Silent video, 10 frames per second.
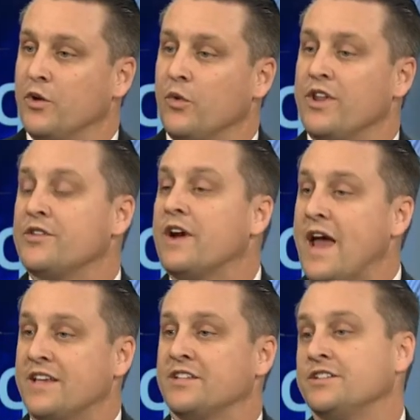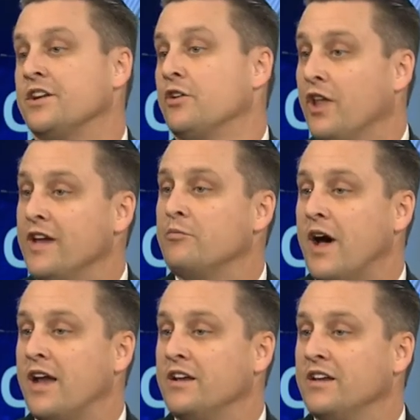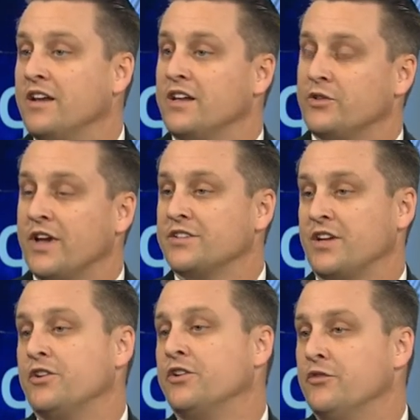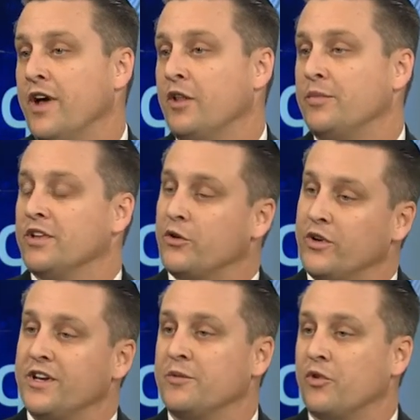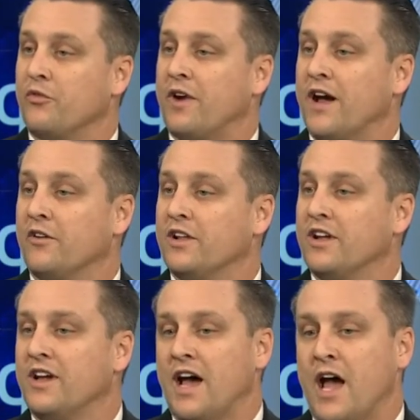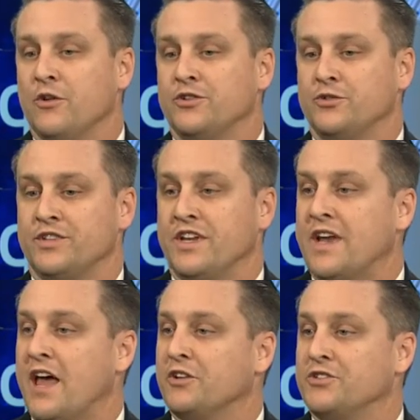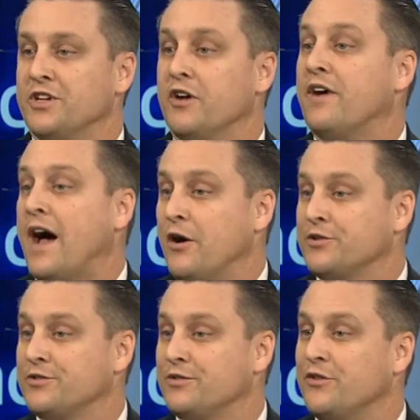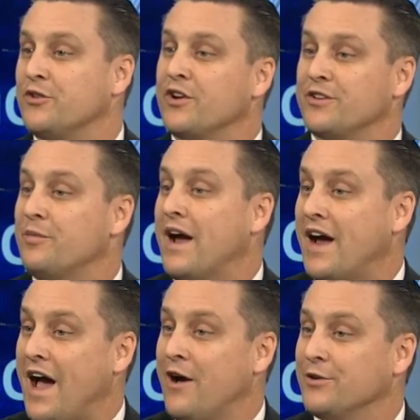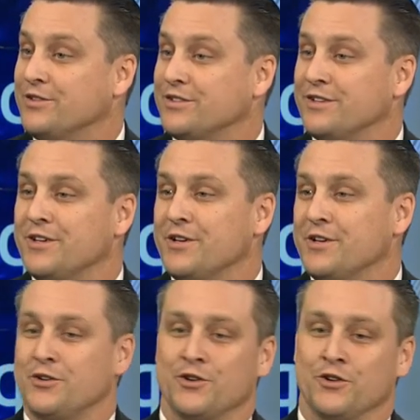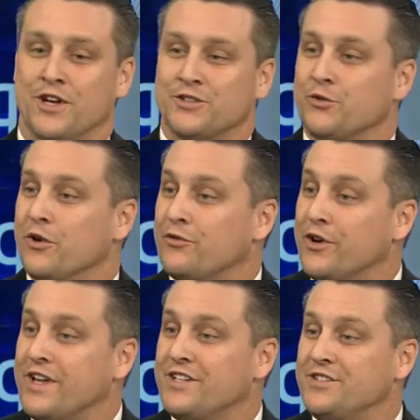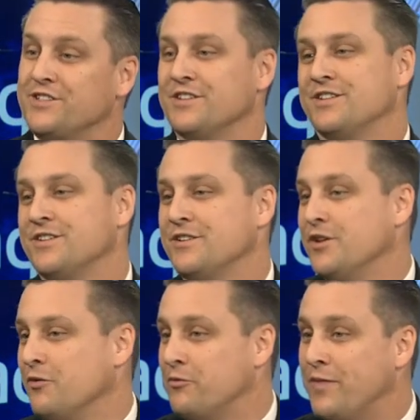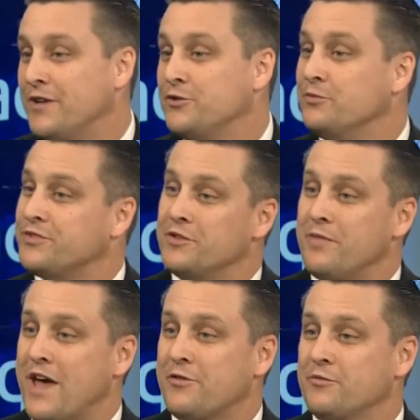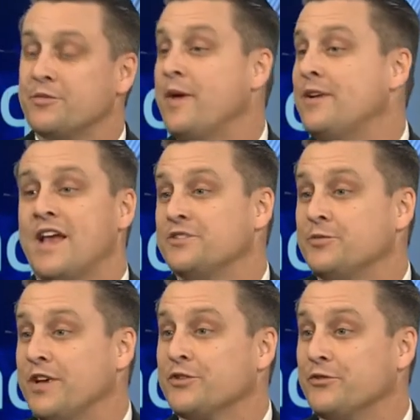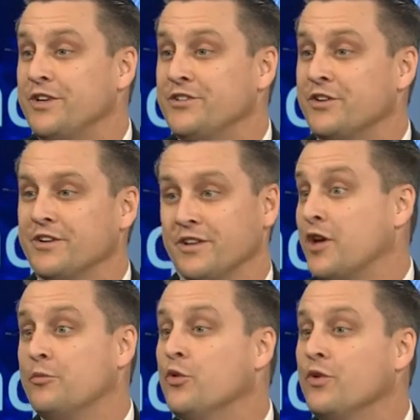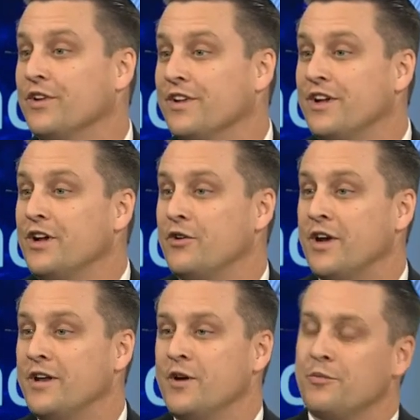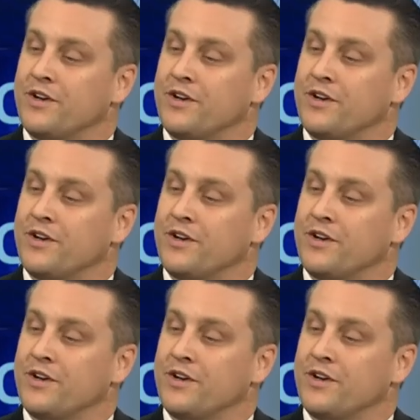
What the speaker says: What are their assets that are like mine so I can start to develop a liquidity profile? I always use the analogy of a house. If you're going to buy a house, you're going to look at square footage, the number of bedrooms and the bathrooms. Maybe it has a special feature, like a pool, right?